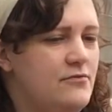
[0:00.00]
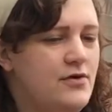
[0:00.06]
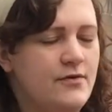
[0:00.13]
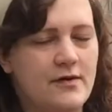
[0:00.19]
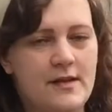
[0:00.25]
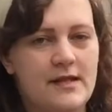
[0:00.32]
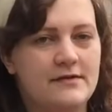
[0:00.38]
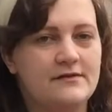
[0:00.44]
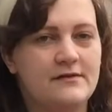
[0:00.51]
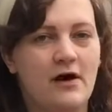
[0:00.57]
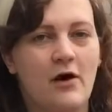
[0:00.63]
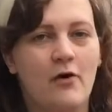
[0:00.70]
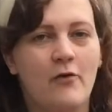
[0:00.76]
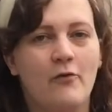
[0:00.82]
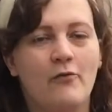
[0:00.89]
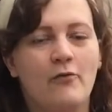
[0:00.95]
doing this a
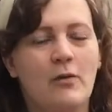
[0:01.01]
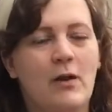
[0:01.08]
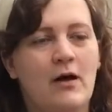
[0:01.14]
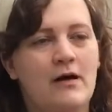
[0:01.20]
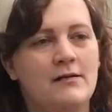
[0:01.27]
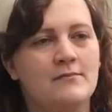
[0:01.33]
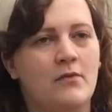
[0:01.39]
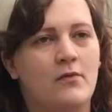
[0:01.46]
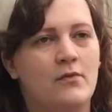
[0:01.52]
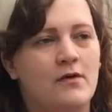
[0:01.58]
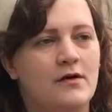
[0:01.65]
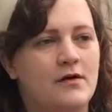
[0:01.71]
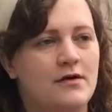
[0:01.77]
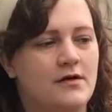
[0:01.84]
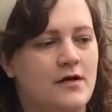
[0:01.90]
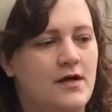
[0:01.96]
whole lot
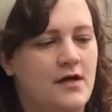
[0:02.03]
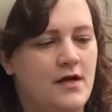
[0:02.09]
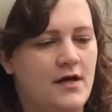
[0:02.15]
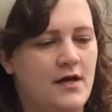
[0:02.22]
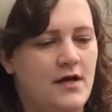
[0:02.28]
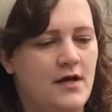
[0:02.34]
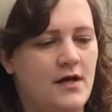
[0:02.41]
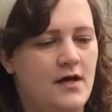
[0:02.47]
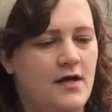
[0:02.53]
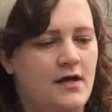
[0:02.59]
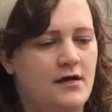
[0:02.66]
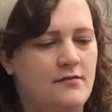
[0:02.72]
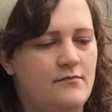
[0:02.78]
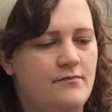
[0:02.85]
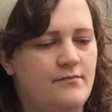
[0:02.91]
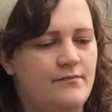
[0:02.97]
more
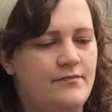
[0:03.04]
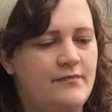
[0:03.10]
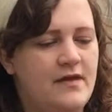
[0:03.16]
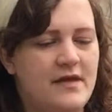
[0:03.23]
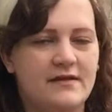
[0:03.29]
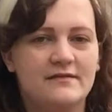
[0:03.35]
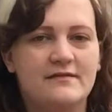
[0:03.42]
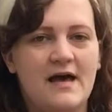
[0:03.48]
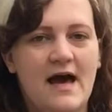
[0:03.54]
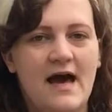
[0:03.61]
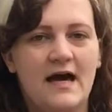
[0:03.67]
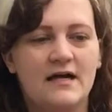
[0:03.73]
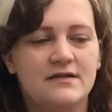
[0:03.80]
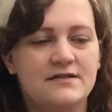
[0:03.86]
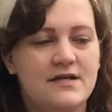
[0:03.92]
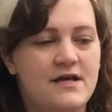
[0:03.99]
um,
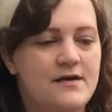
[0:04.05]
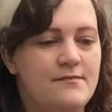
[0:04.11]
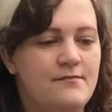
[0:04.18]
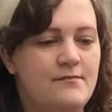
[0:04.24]
exact,